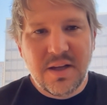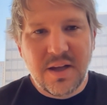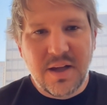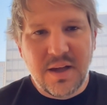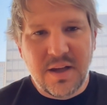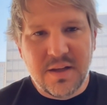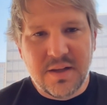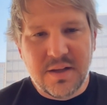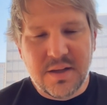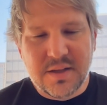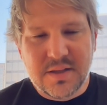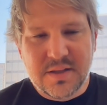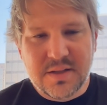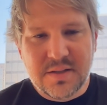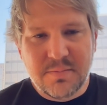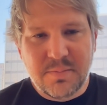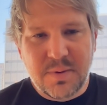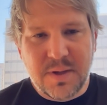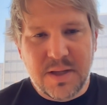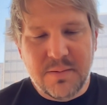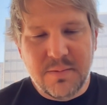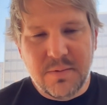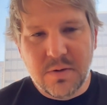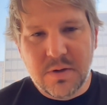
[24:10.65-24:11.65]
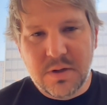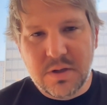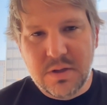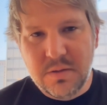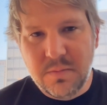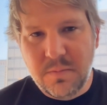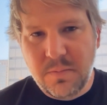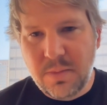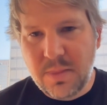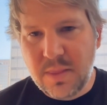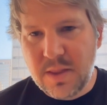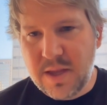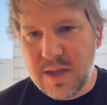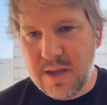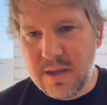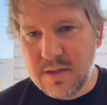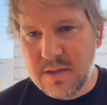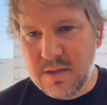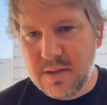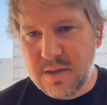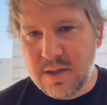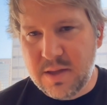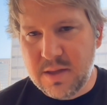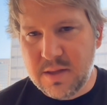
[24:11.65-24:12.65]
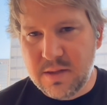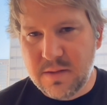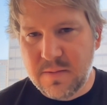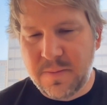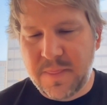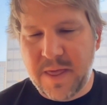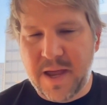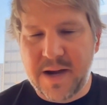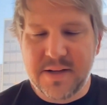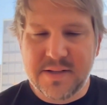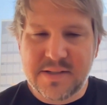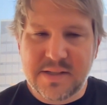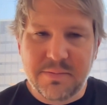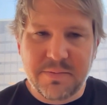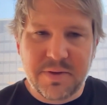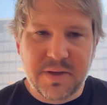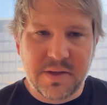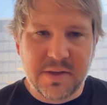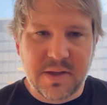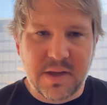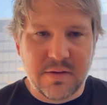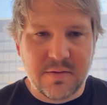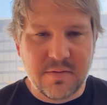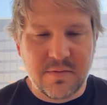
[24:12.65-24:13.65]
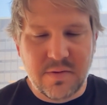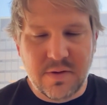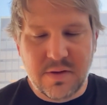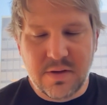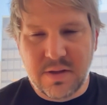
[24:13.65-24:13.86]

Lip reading: in its playbook, and that is something that